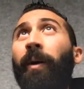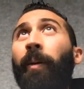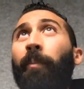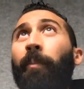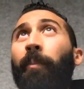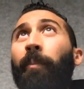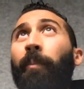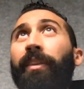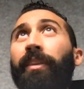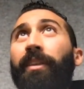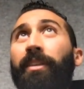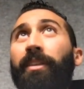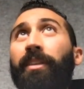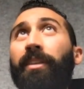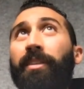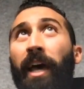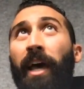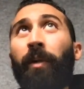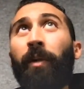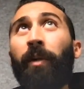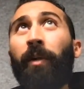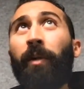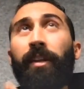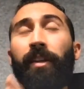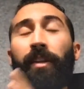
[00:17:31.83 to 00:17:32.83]
the
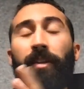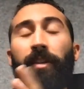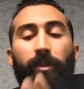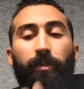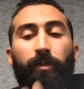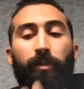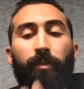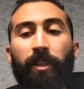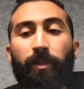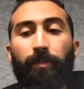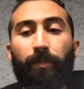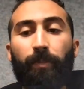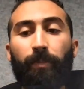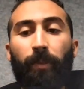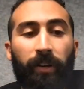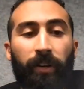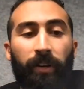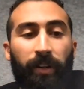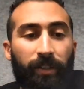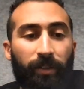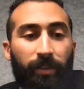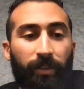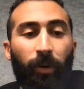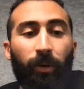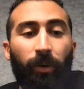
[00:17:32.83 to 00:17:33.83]
satellite and the space part
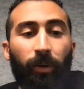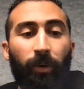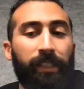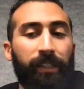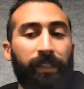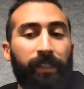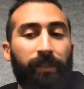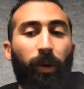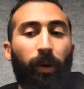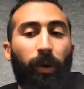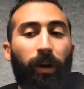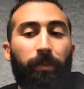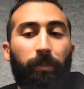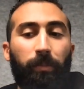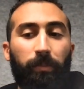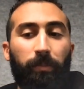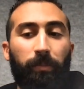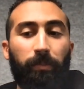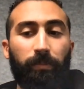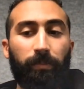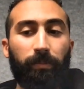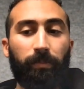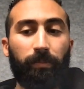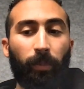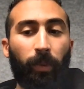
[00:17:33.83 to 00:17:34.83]
is only one
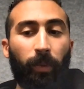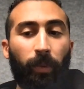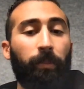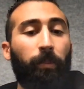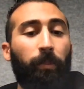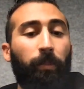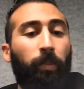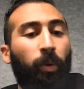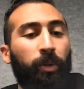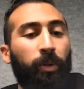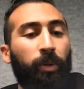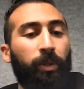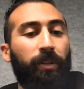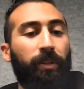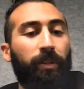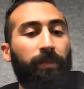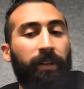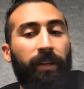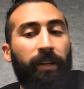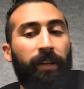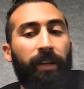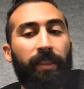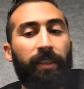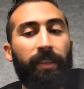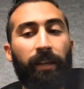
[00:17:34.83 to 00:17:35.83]
portion of
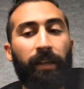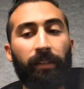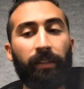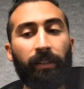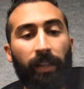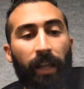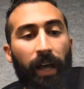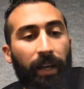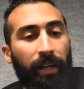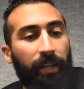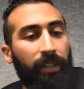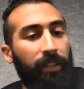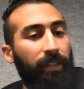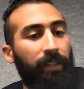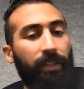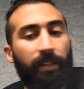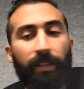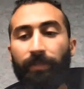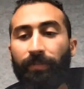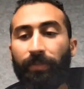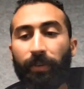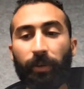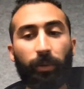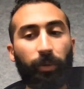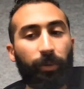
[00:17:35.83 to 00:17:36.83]
it, and a lot of the
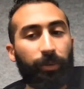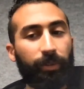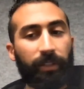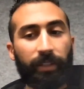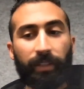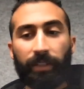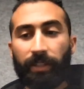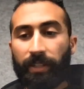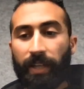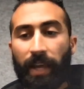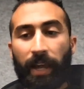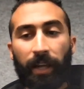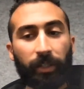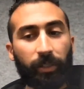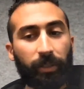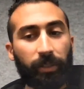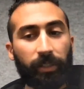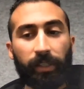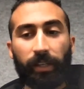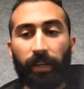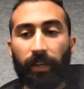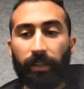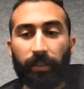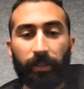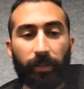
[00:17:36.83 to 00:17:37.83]
difficulty is
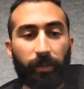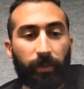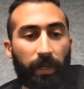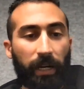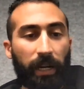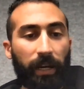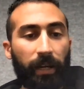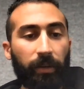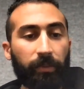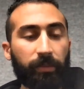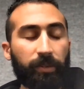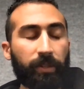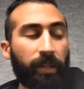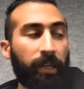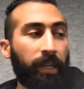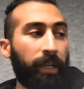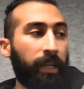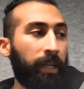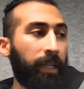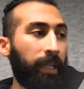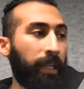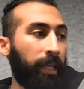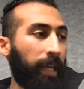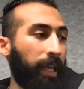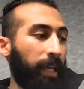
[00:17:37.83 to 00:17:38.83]
actually on the ground,
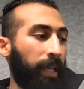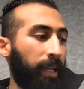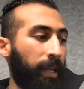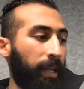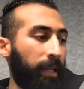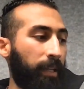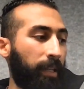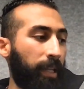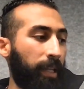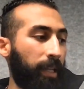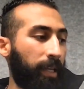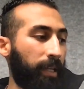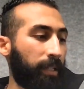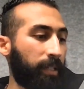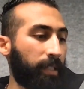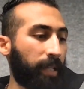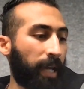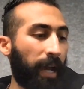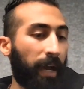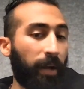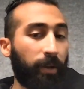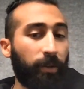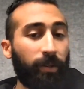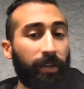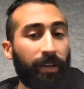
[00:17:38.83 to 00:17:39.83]
and
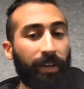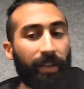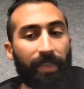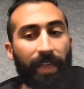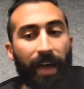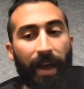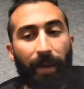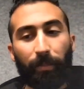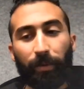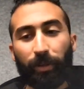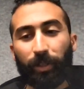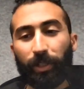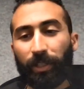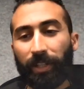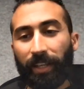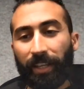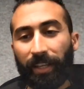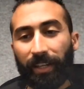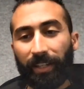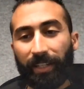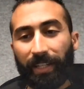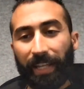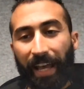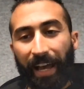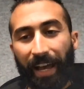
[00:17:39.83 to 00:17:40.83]
how you get that much
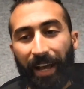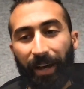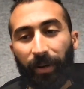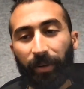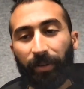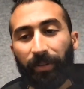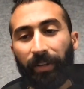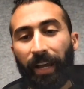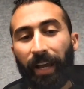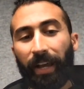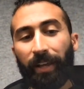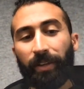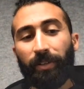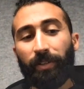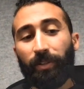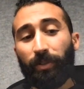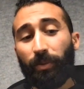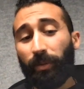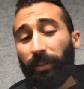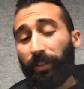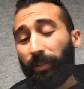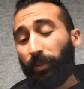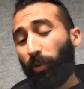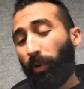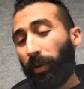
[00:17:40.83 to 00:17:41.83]
data down, how you
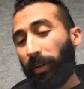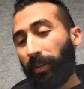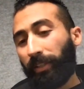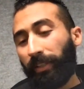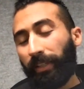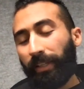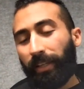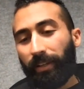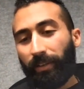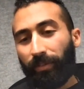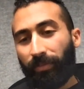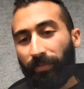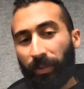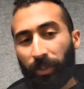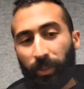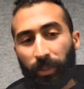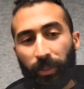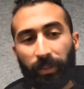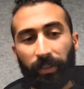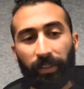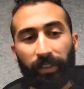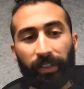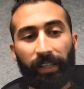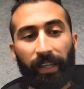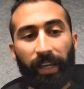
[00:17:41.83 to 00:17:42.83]
do it quickly and
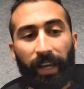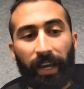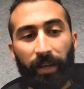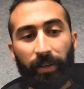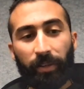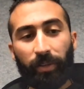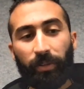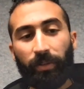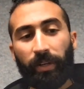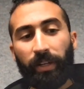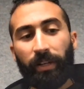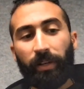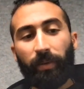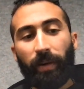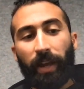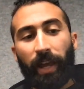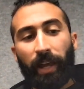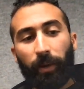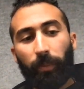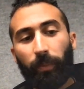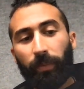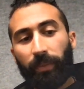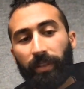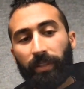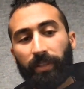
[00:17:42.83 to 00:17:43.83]
efficiently, how you
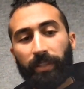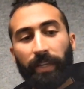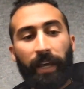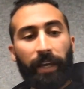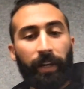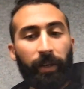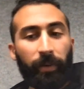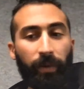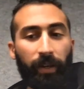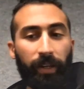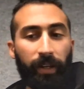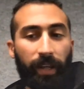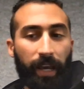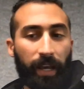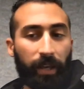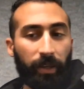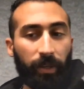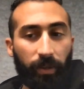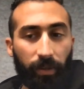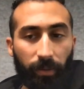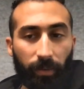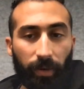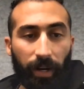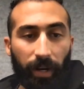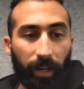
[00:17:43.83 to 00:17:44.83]
interact with the satellite, how
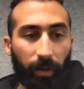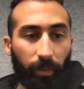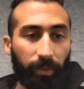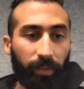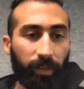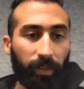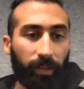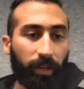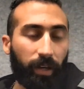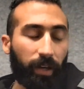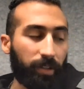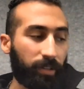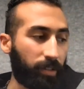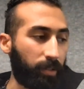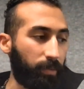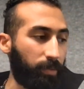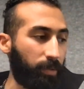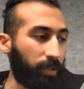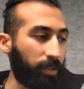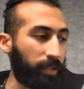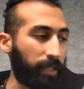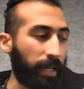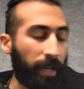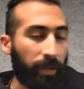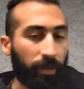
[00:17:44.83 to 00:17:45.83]
you interact with the
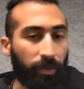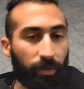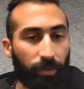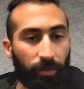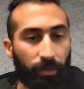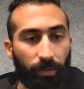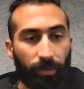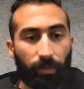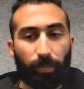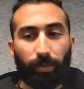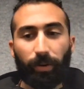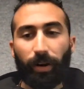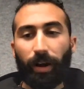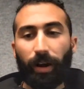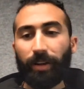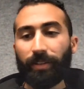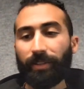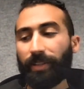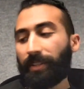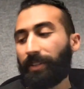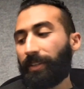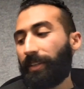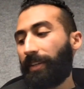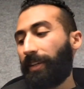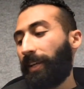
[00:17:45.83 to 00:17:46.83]
customers, how you do the
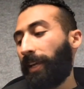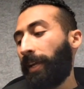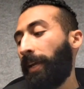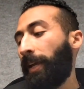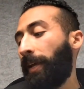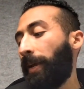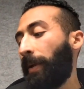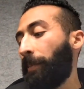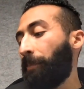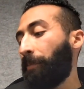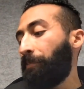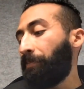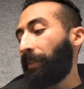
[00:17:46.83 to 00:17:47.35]
processing.